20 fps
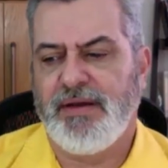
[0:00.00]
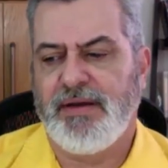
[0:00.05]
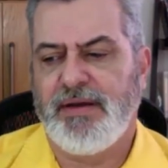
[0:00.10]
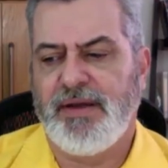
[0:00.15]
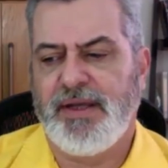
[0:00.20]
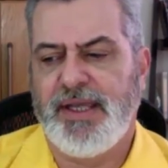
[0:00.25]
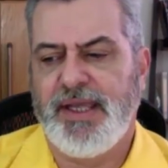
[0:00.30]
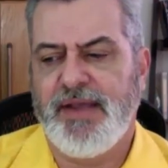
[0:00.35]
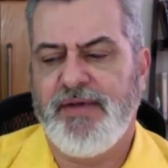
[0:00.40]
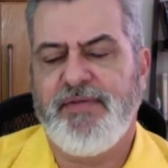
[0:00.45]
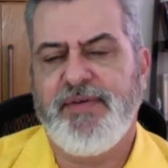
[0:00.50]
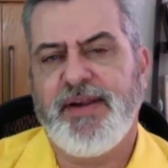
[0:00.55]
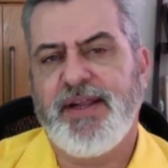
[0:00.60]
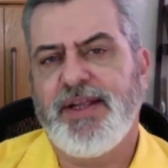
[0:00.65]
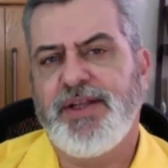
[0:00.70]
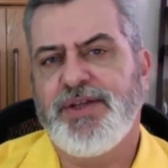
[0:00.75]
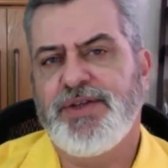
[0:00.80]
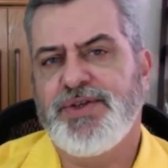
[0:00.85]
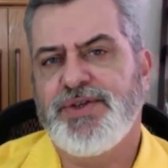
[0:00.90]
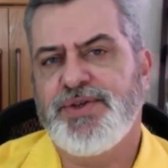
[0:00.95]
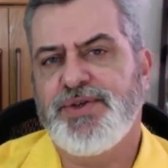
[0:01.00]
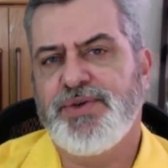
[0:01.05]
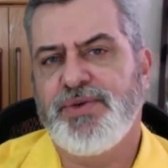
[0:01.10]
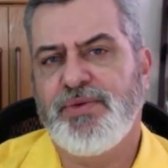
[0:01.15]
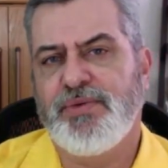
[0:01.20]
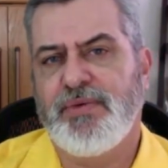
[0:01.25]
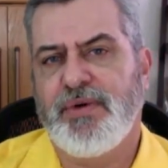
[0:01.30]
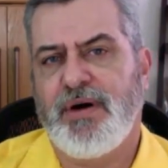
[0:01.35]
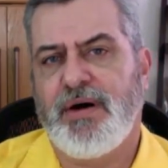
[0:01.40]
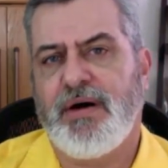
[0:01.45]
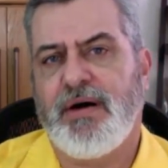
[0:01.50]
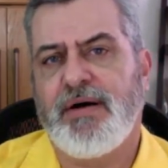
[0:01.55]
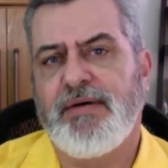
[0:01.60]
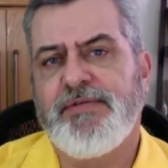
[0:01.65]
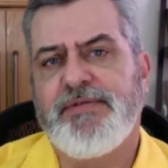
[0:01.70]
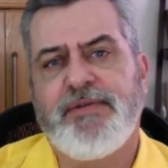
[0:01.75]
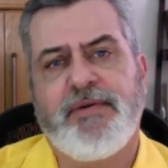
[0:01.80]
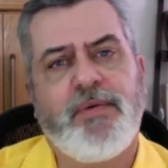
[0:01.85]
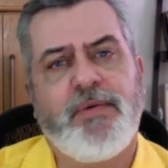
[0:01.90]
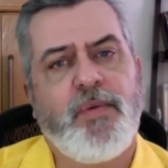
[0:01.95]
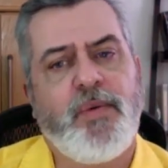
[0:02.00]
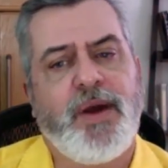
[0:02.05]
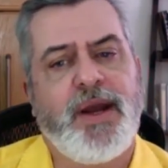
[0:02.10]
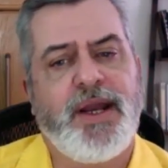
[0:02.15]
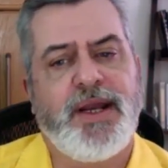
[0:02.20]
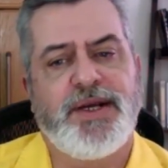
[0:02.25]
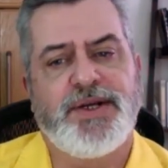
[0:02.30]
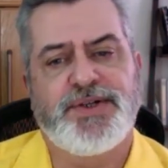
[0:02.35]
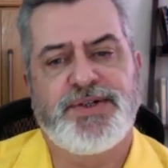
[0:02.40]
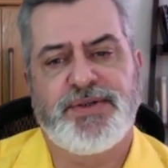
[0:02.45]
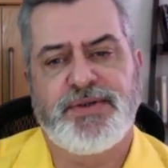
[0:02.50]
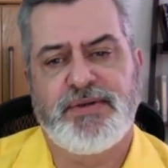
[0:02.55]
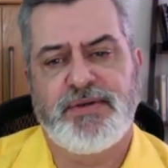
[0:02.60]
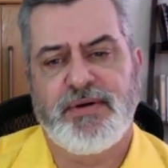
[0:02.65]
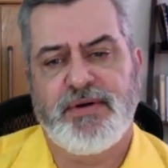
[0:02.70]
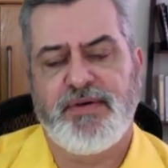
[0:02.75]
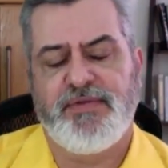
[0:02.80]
Giving into harmful ways